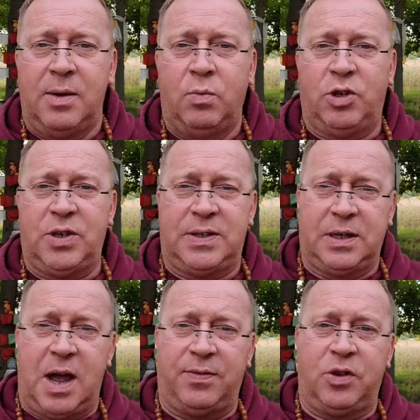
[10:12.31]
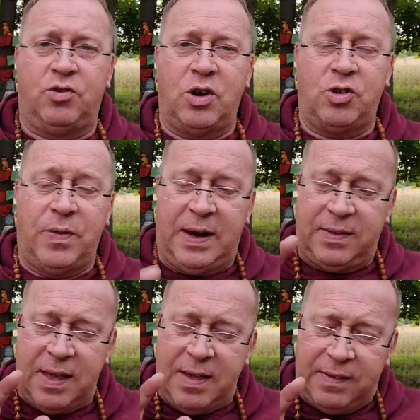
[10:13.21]
which is the concentration that
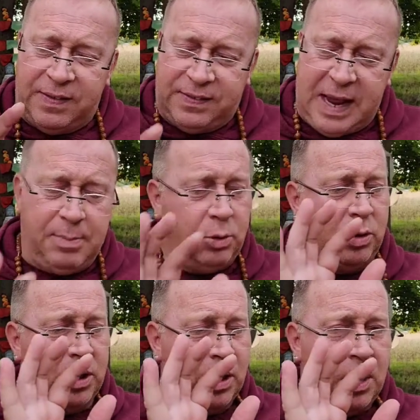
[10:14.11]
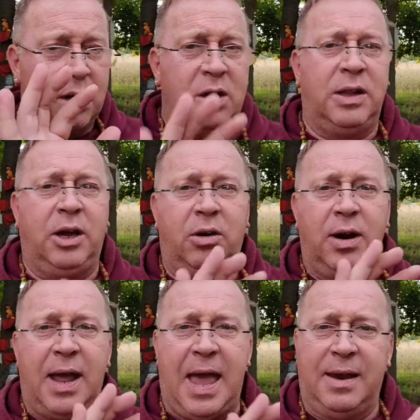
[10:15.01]
is stable, clear,
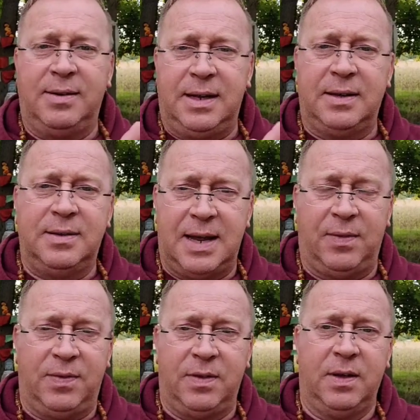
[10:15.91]
and intense.